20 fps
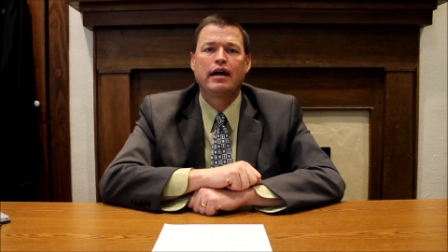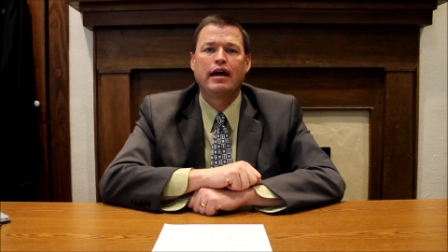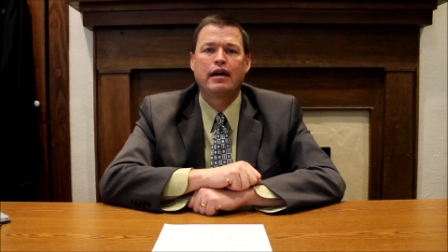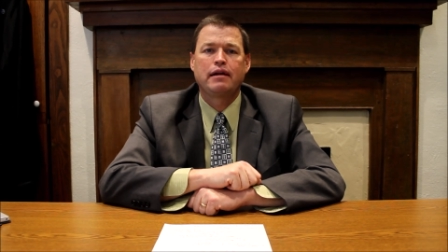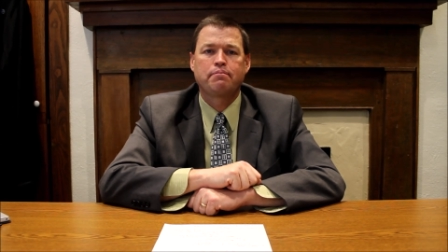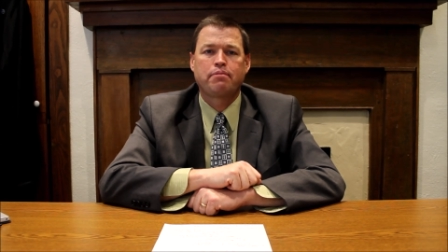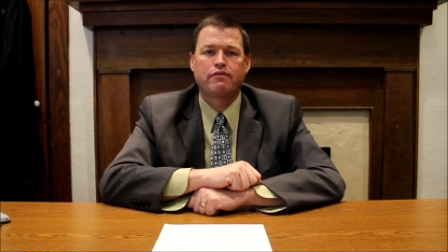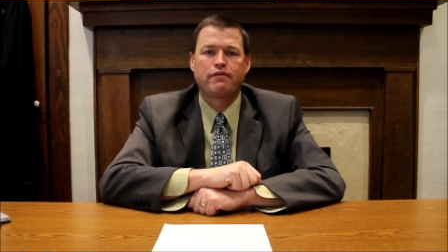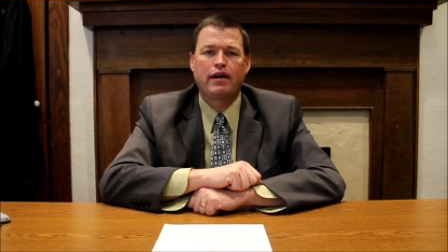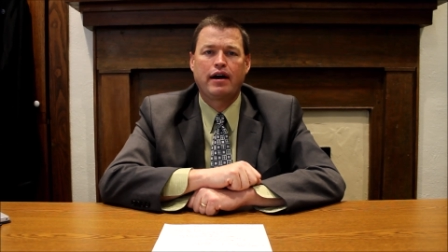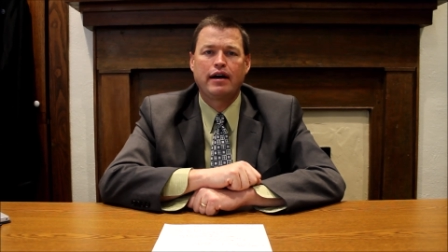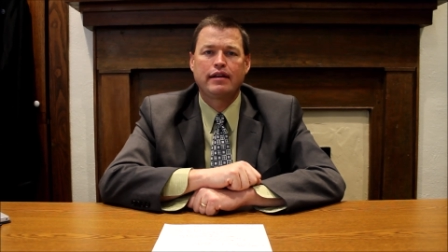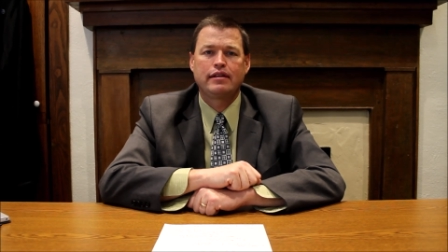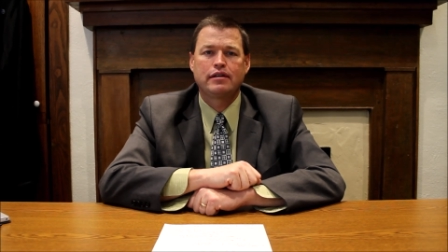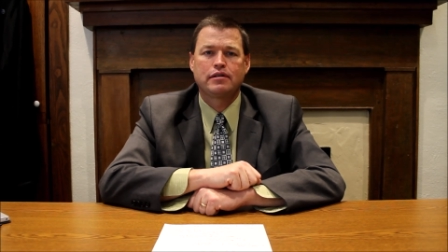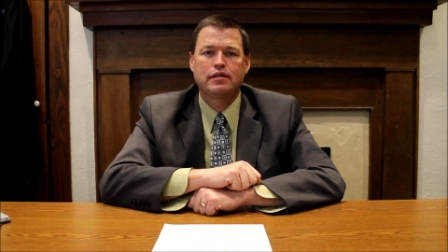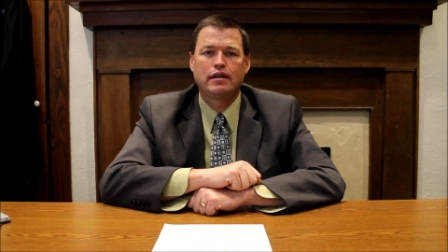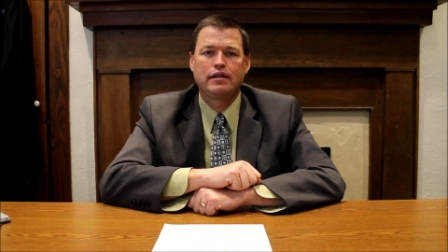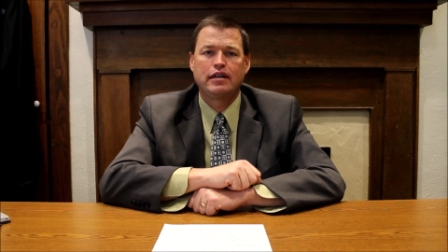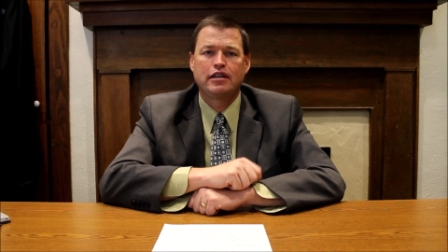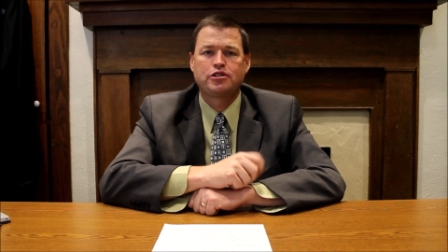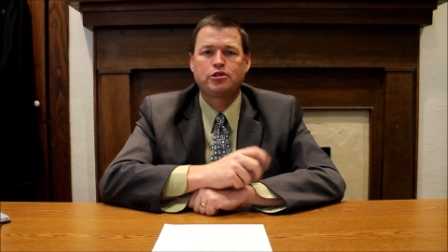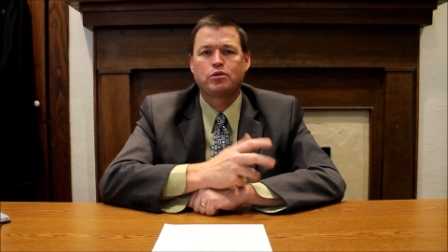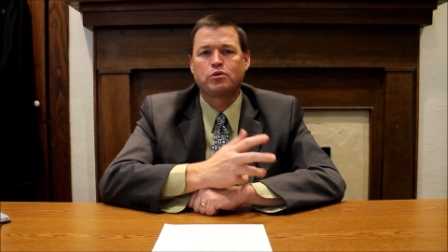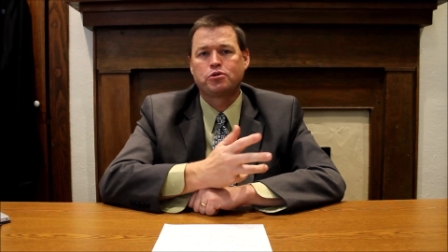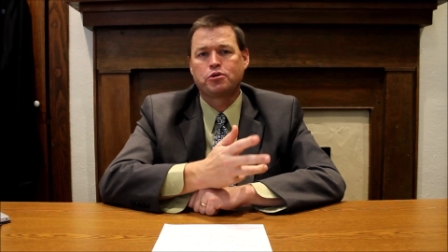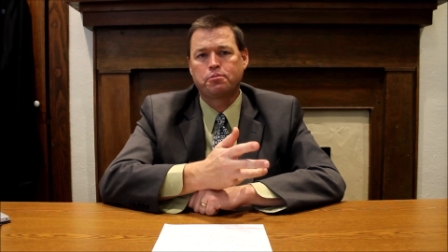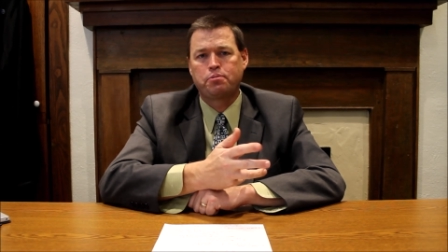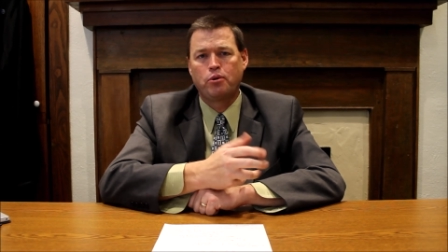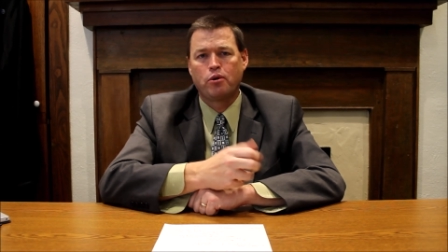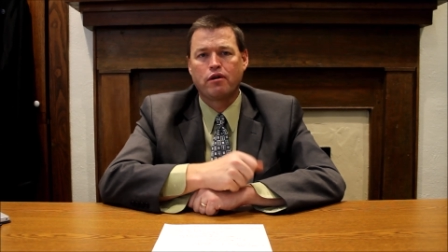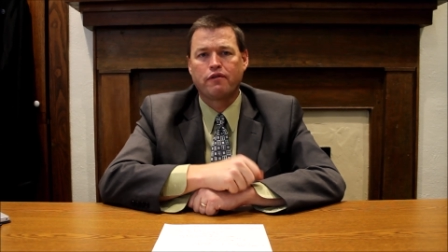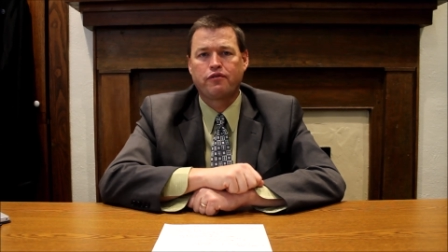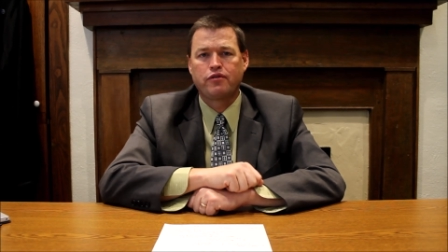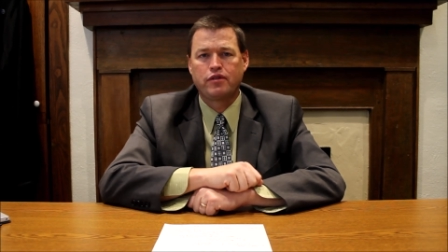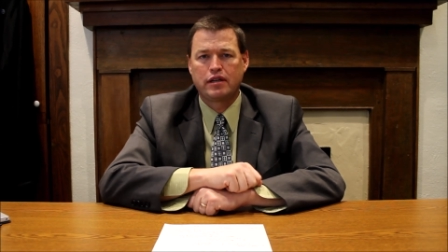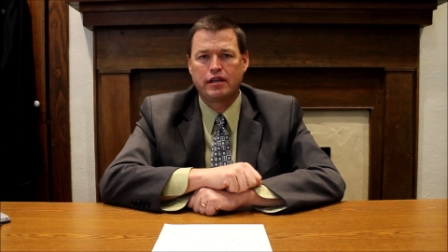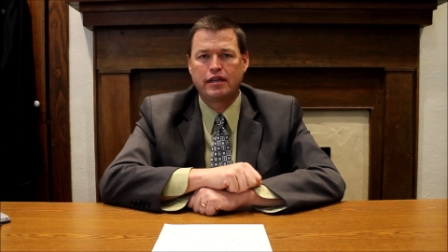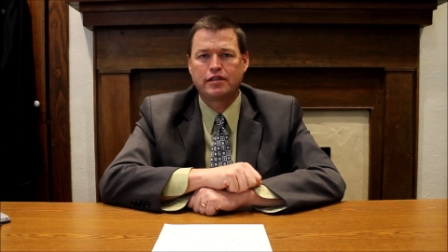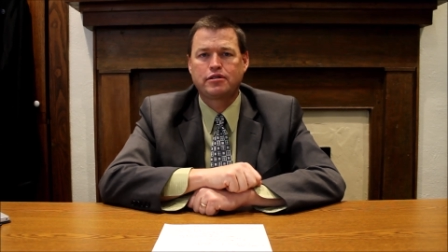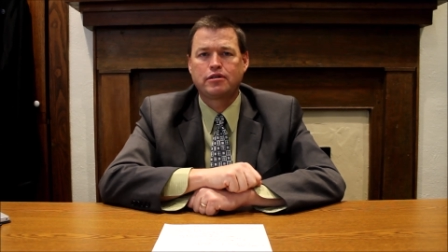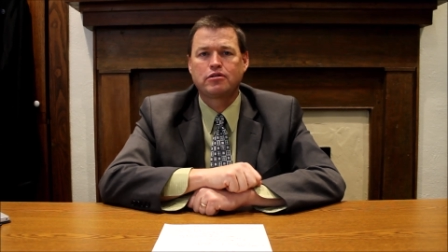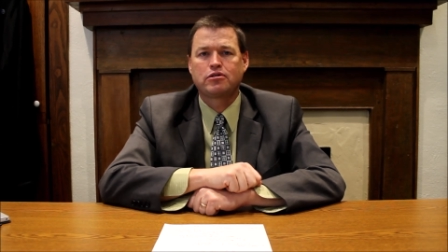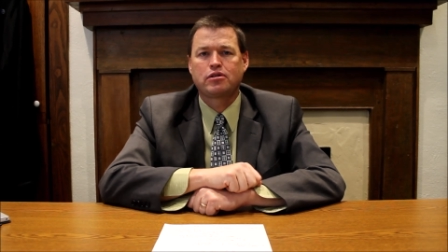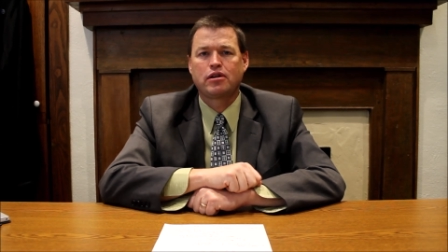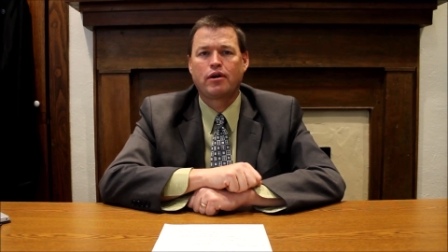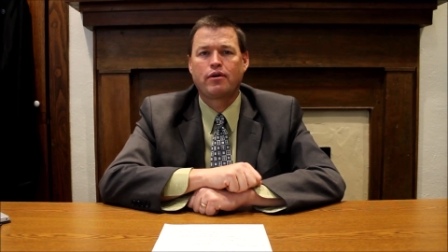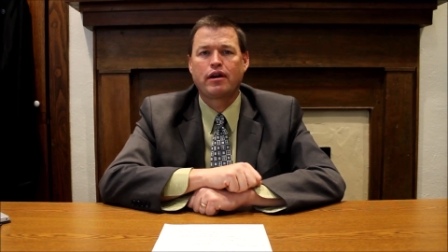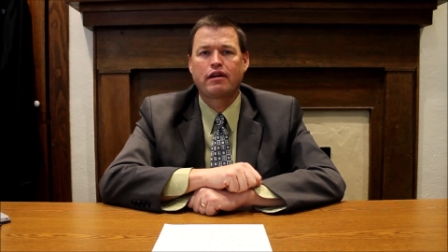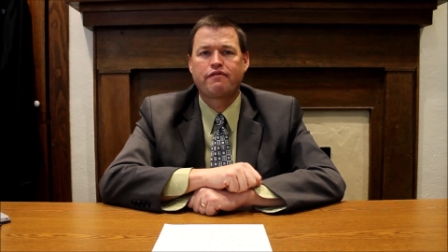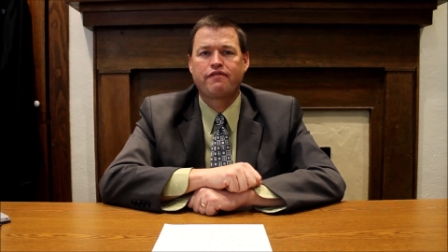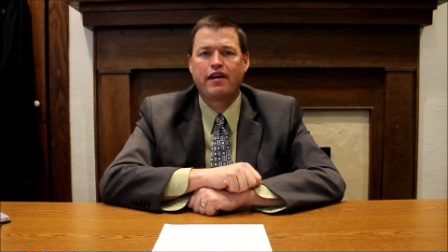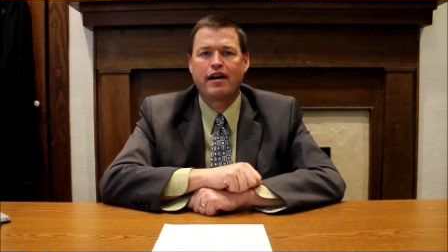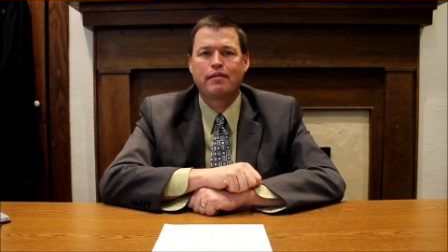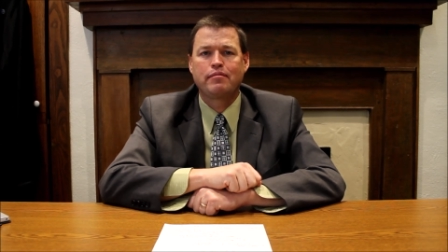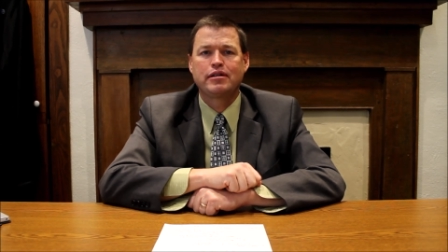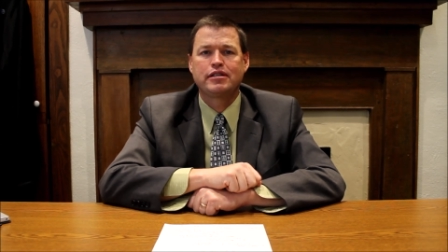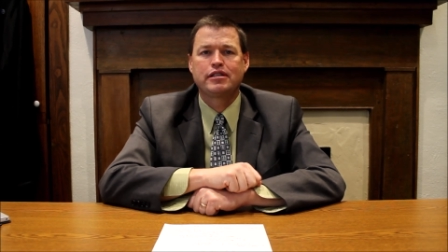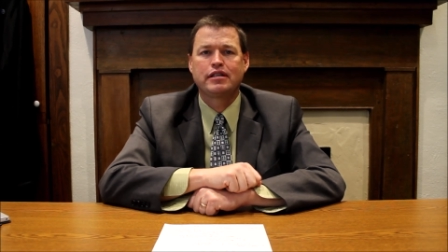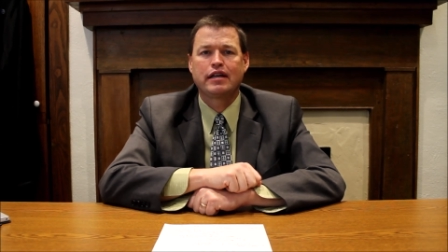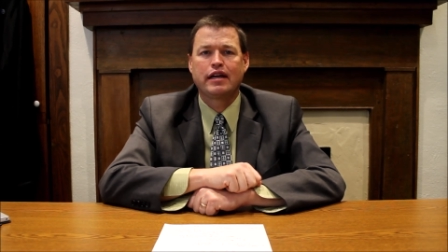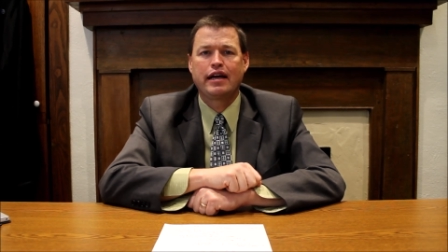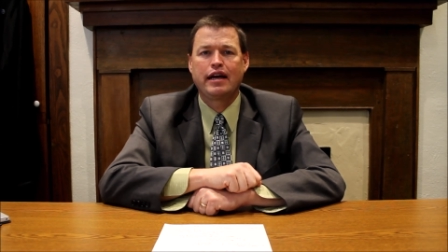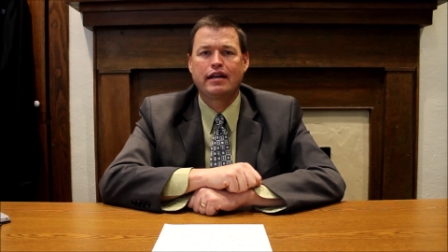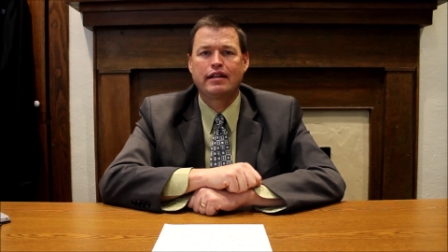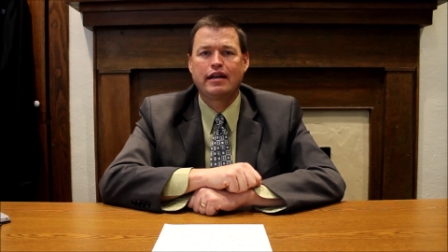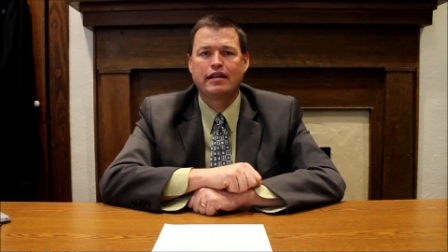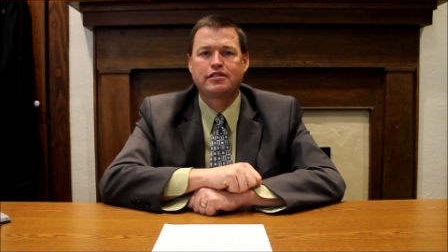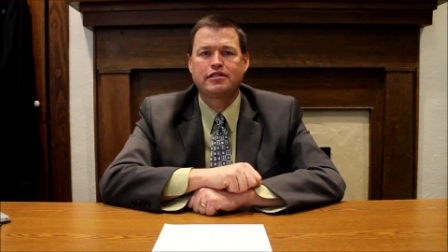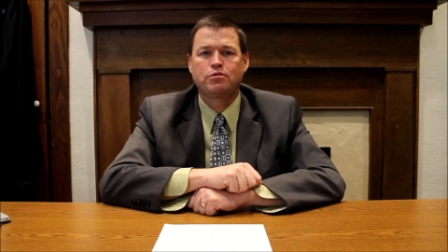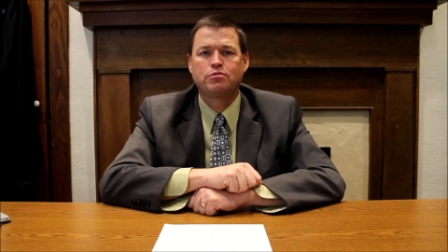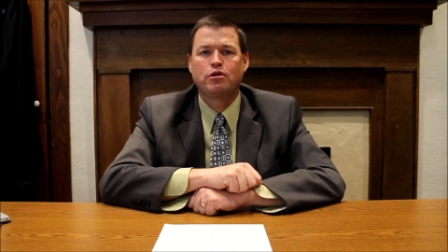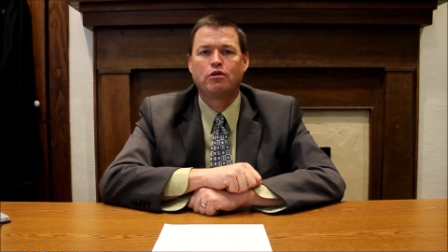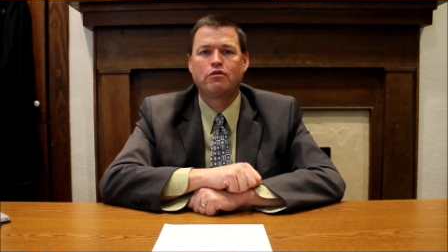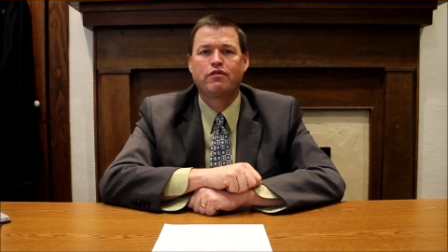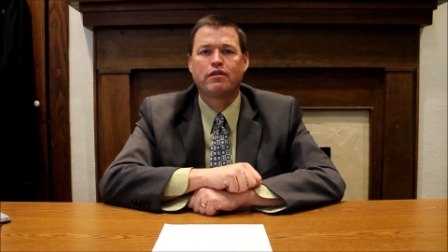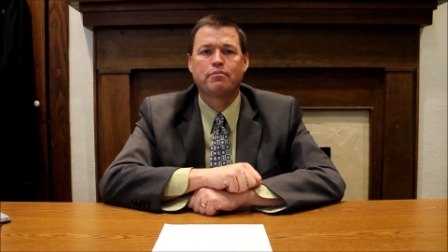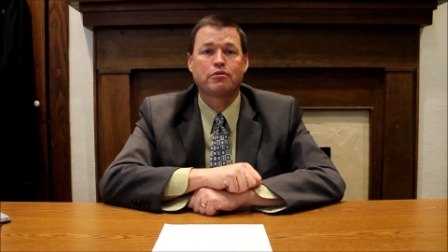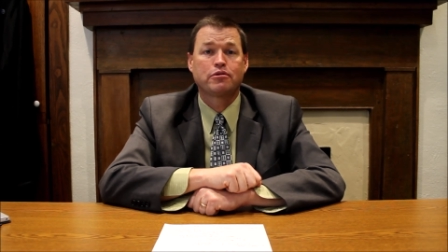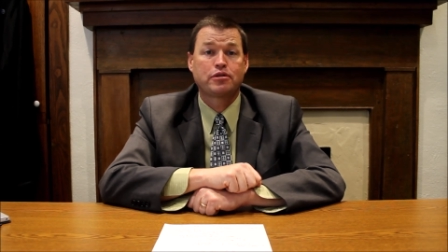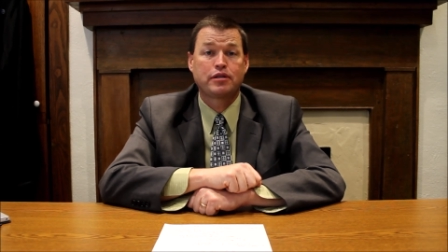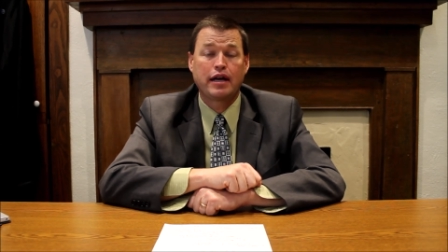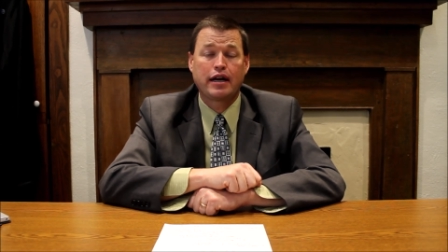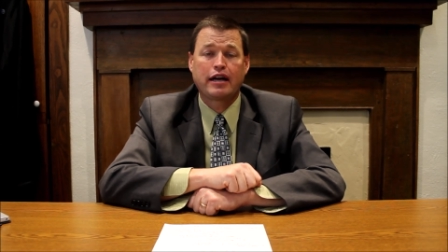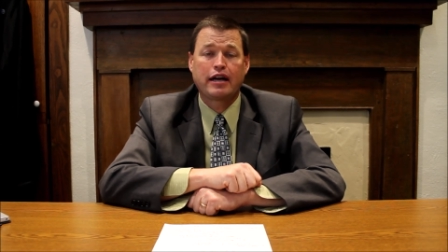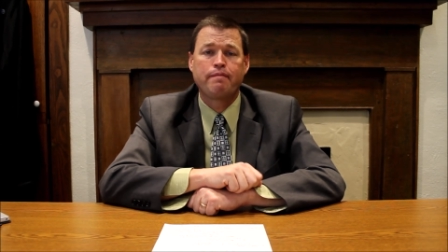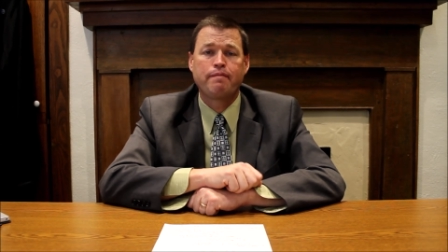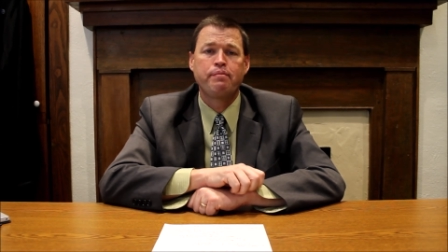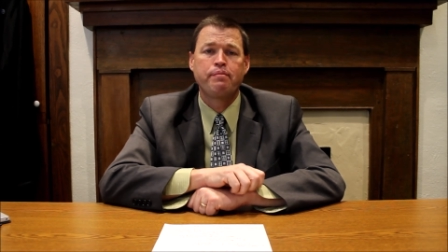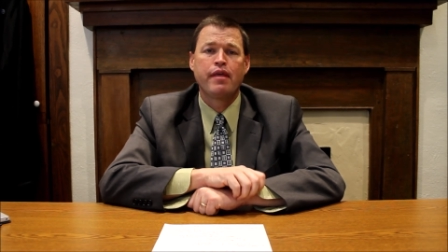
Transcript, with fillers: and provide this additional support for the distance learning families. And again, that's on November 2nd